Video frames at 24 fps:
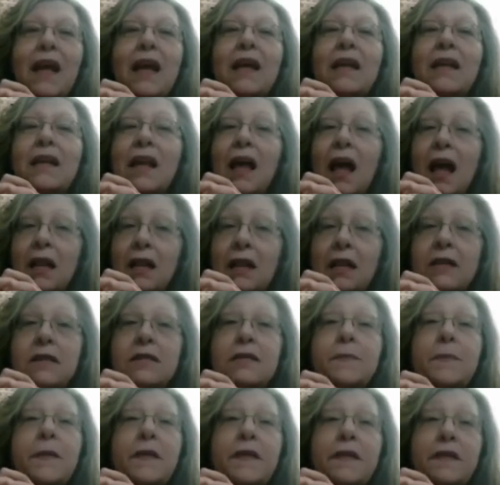Yeah,
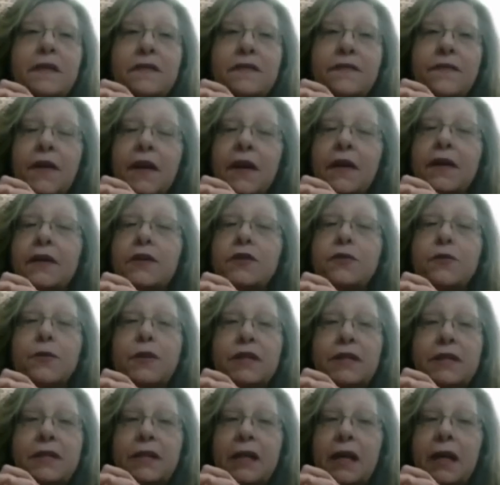Elizabeth is very
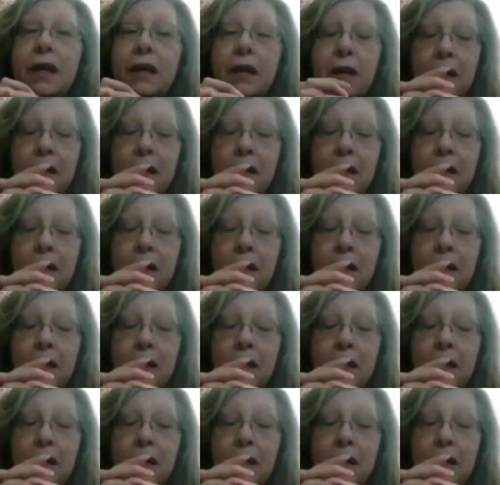twisty.